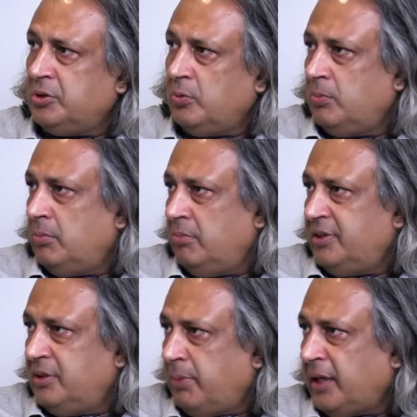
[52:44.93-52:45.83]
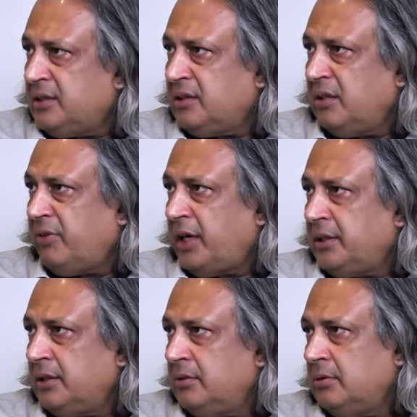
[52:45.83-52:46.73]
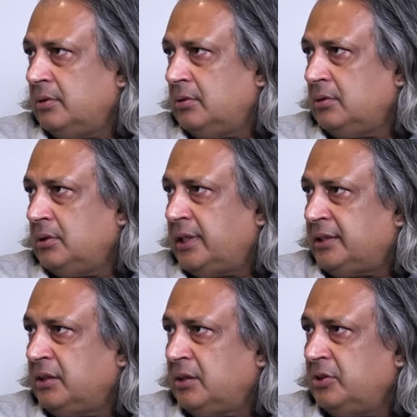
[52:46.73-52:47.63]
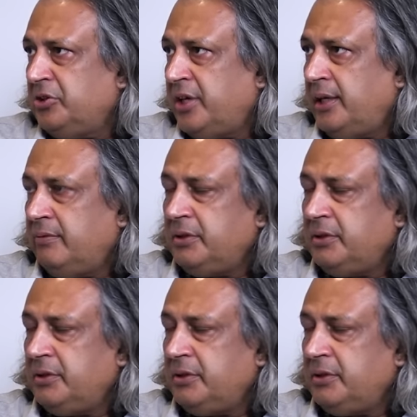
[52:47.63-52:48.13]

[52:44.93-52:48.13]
So with the Pakistan factor, that's a constraint.